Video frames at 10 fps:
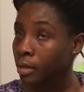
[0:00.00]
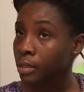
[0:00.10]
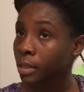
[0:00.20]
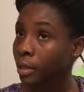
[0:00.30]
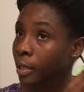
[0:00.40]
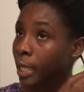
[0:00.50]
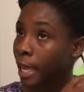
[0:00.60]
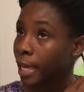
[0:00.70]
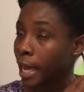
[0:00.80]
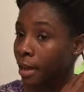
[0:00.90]
So
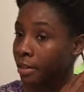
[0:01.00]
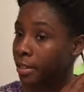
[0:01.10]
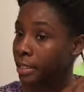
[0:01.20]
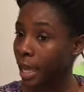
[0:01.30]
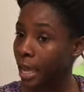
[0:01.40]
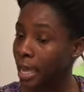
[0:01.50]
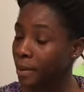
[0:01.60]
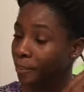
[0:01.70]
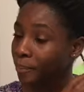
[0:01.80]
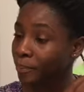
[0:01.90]
like I was
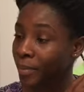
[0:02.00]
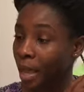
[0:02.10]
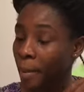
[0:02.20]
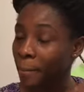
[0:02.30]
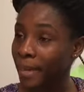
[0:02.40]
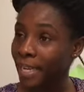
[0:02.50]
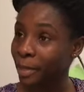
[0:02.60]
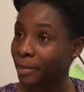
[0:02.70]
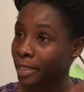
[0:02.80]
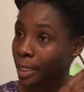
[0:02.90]
saying, my
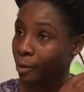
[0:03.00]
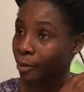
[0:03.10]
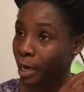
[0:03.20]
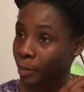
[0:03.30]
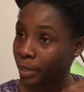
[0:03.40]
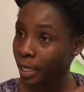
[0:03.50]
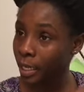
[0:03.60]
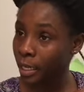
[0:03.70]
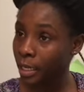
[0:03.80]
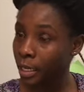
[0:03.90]
name is
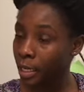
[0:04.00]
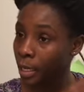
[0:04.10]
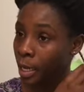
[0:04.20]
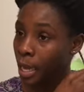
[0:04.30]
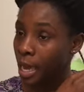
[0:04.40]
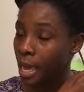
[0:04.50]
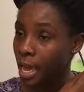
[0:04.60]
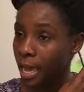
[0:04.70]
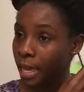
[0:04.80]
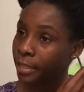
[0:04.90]
Iravna.
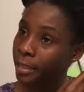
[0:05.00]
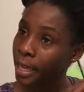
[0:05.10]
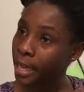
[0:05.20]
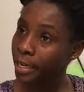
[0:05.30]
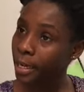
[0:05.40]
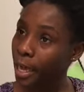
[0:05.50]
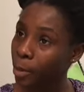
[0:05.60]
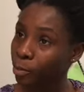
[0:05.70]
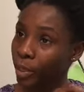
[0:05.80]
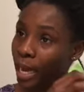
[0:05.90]
Then
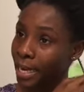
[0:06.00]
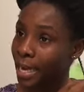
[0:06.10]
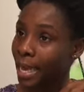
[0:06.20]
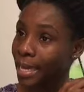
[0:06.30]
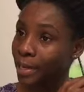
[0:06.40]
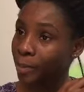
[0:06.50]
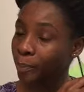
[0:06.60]
I'm Ghanaian.